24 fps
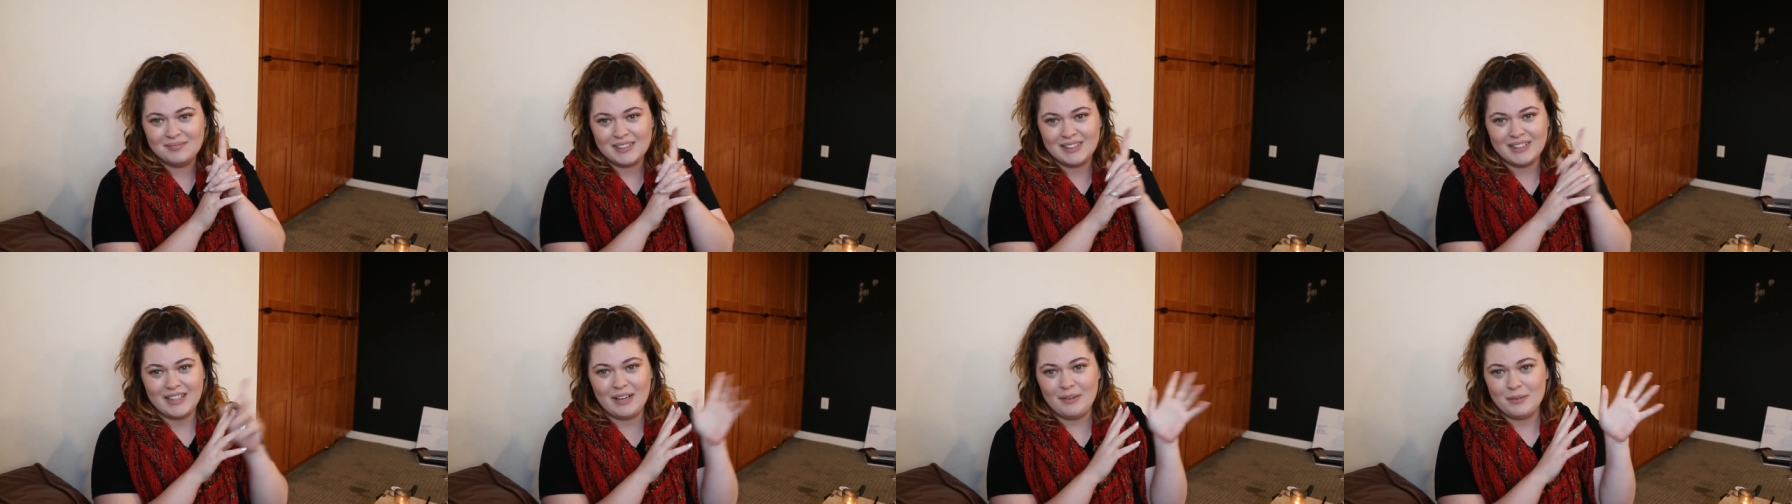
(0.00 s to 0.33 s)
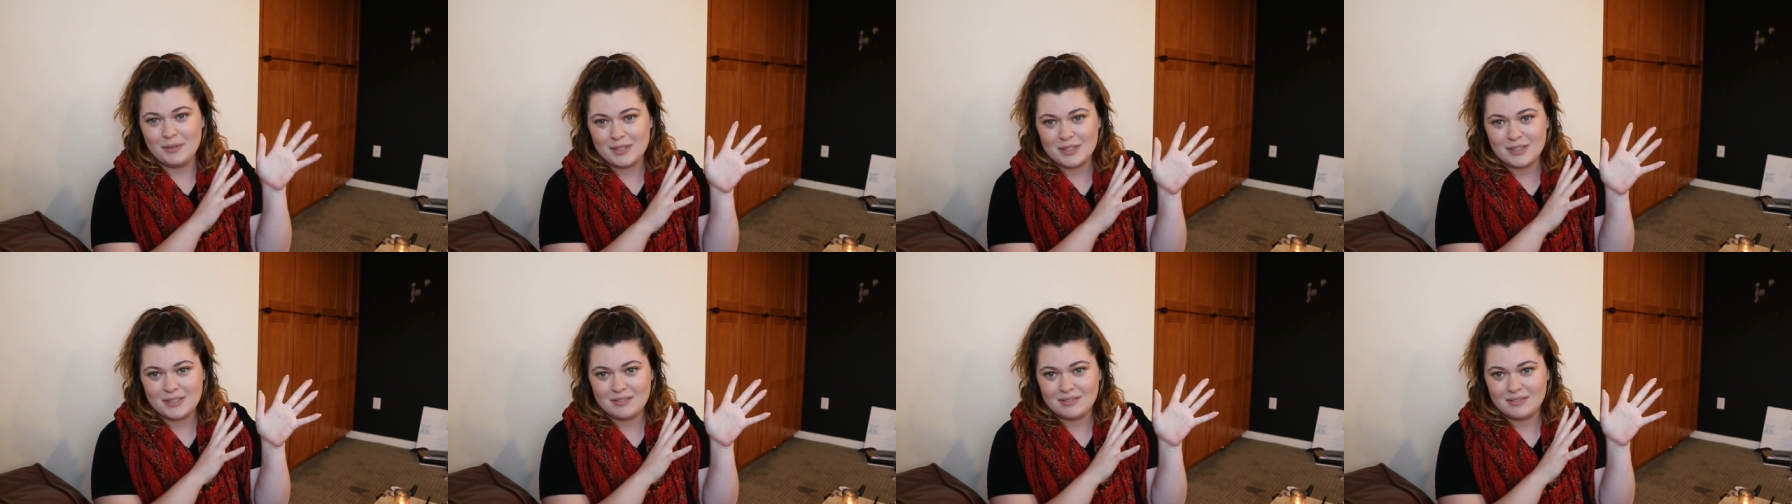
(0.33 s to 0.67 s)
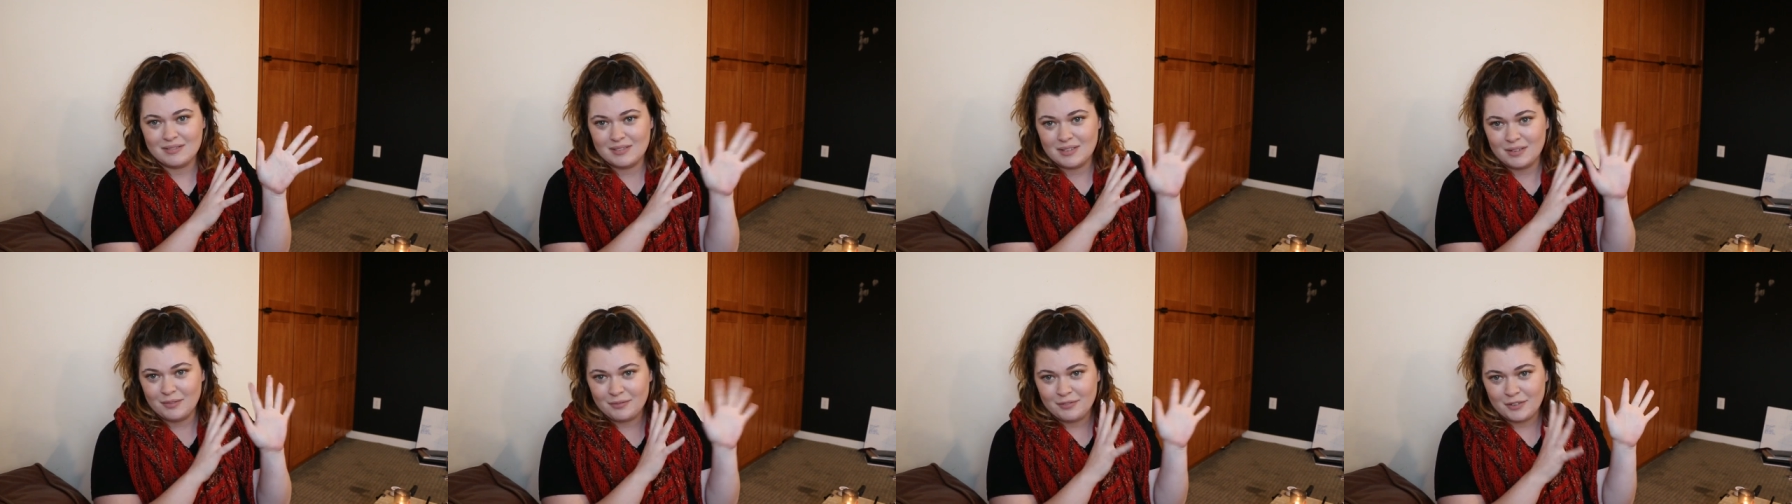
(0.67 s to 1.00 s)
and that was
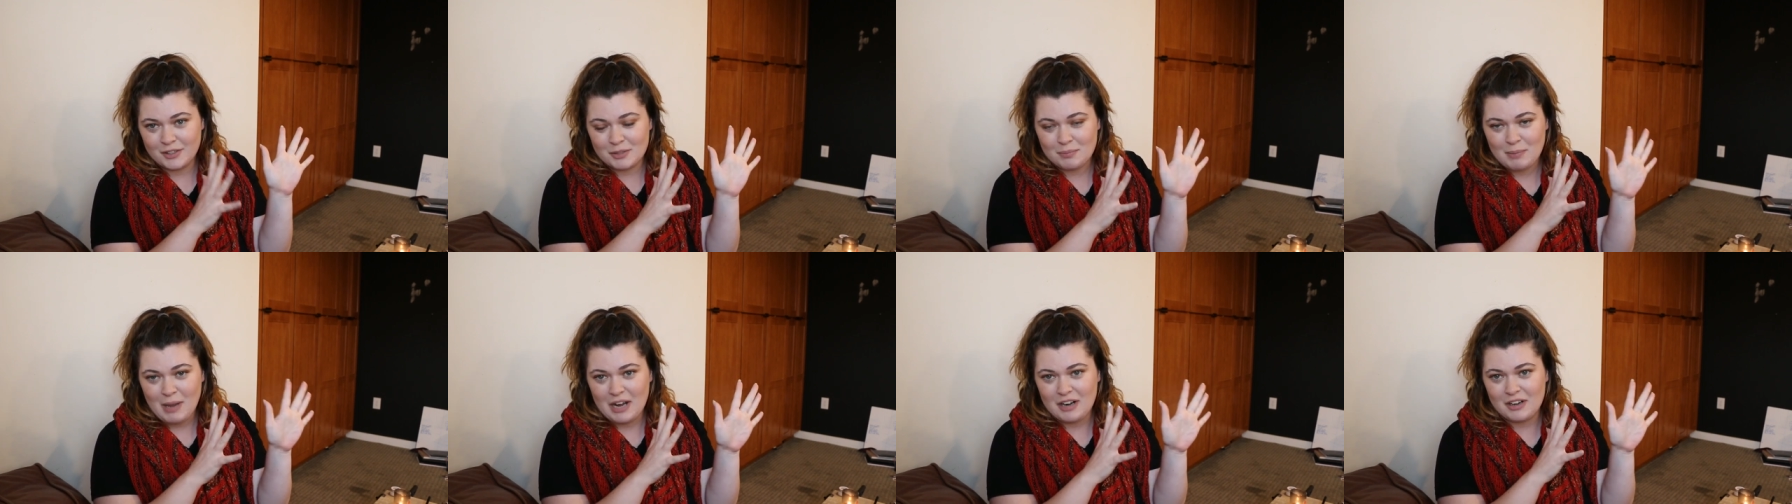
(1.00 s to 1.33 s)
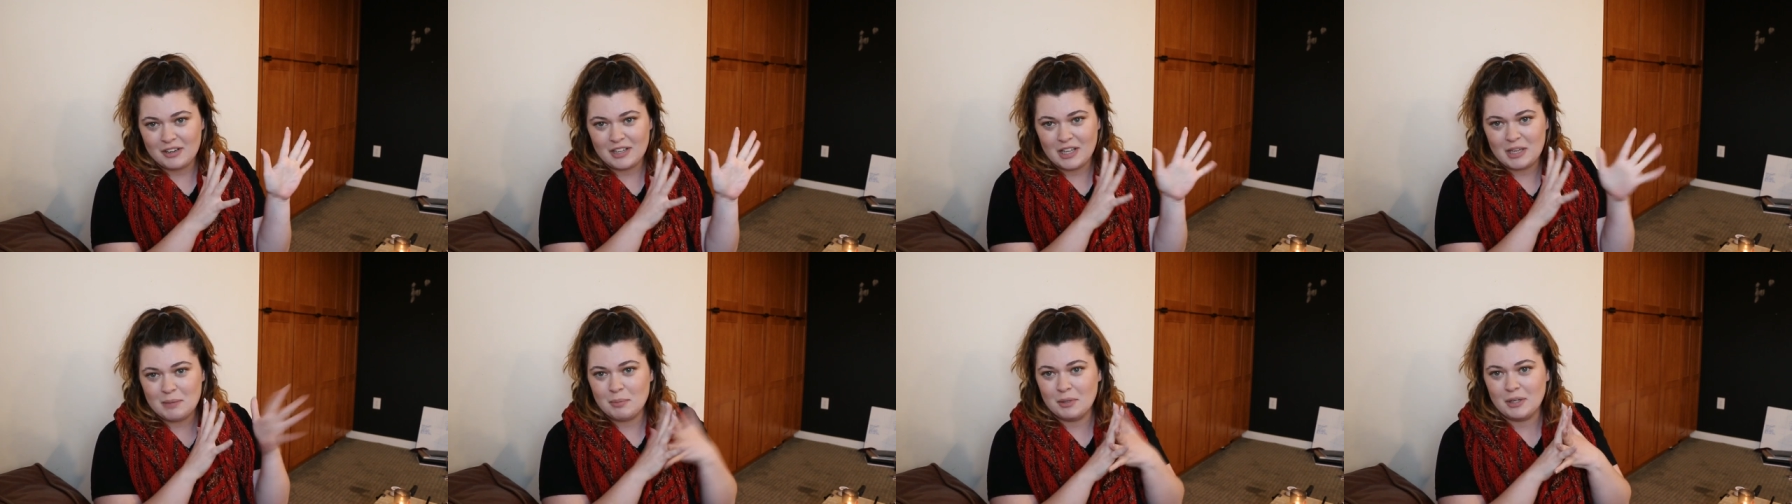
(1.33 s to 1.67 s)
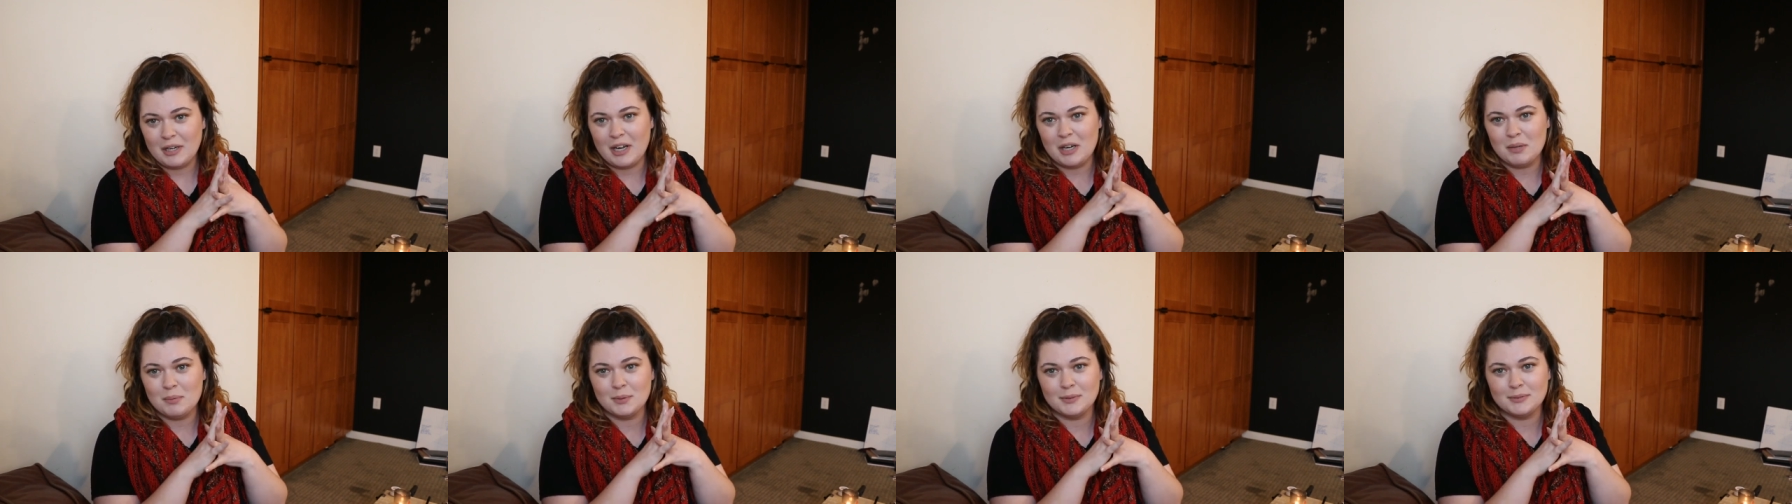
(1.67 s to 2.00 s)
the first pattern I
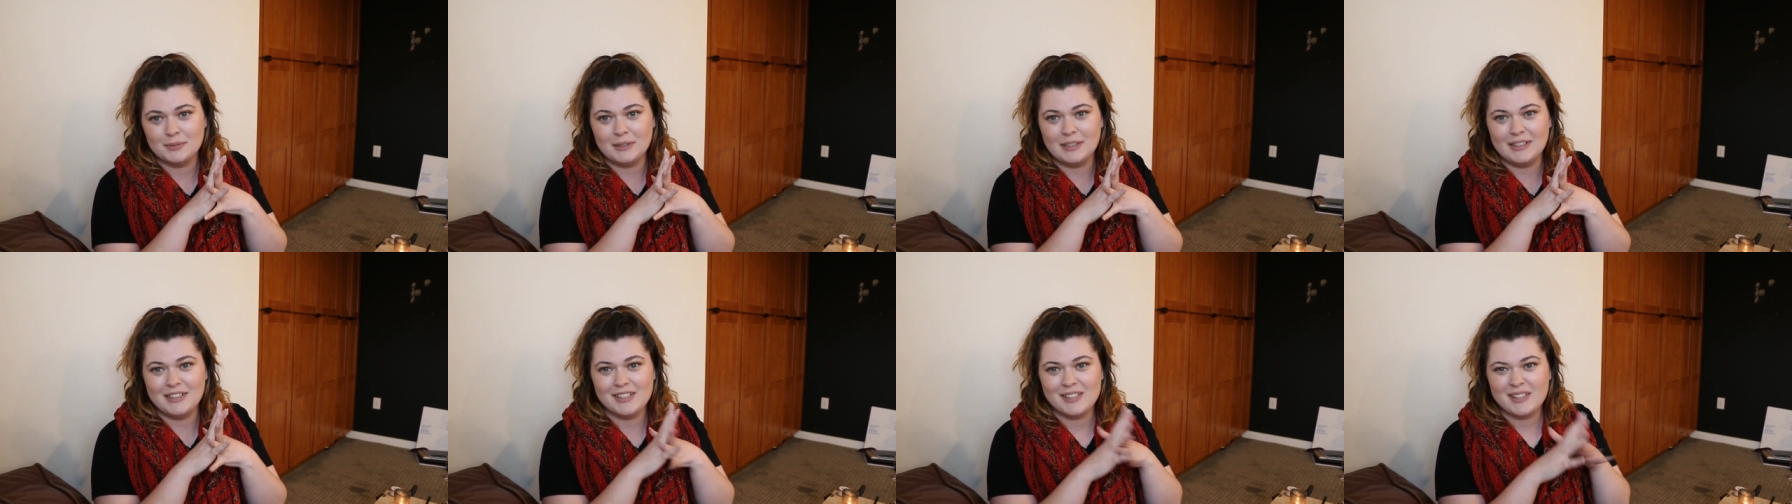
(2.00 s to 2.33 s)
put out before I